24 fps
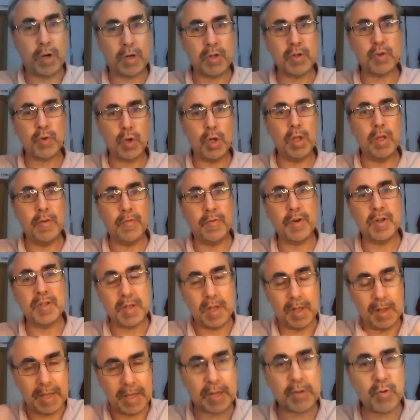control over its
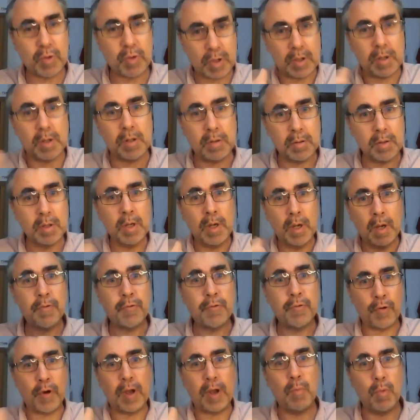electrical
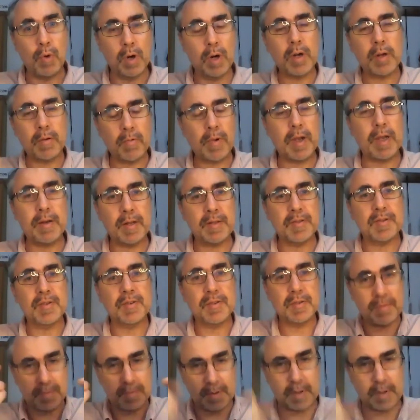framework, right?
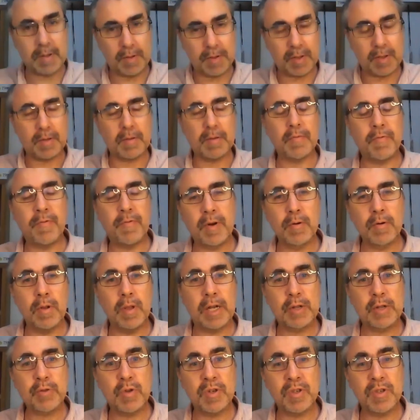It's, you know, the Federal
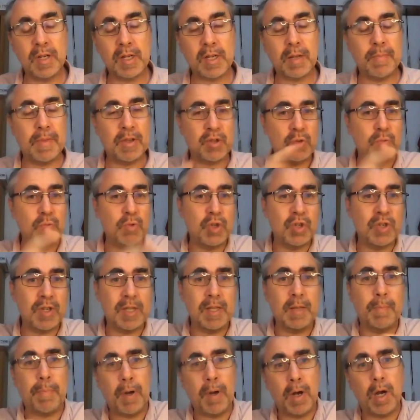Electricity Commission, which is
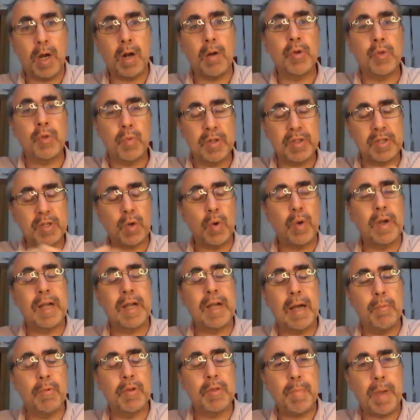on the par with what's going
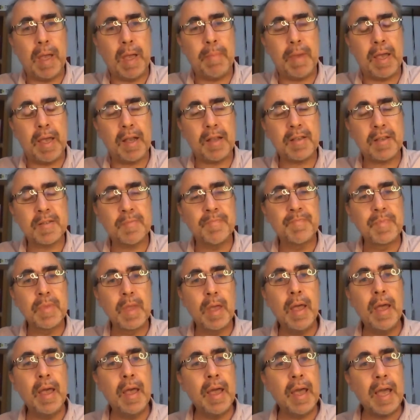on with Pemex.
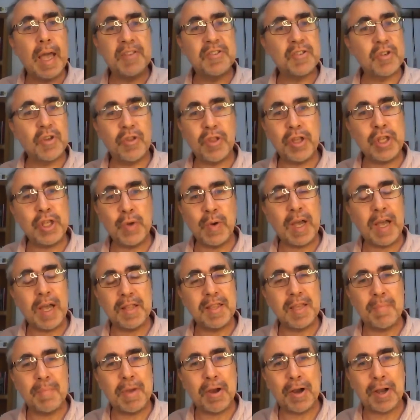And so then you had
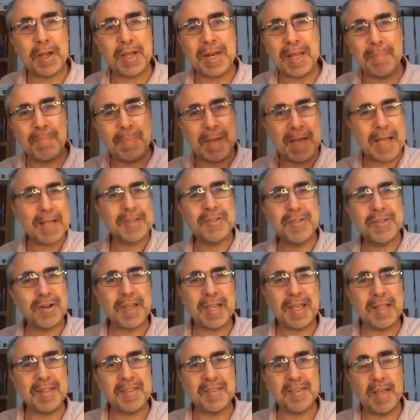the American ambassador,
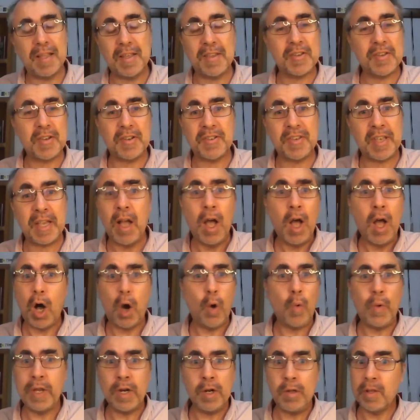Ken Salazar, saying,
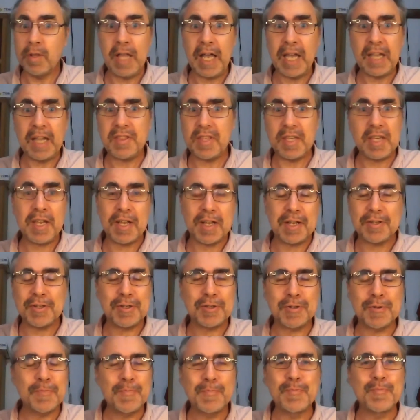oh, we don't like
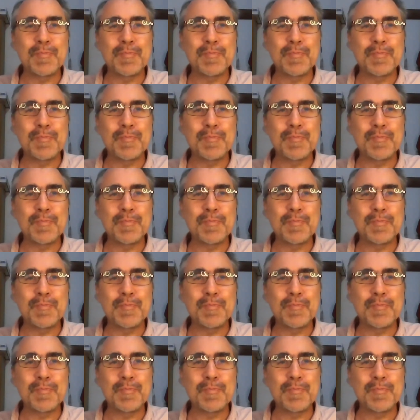this.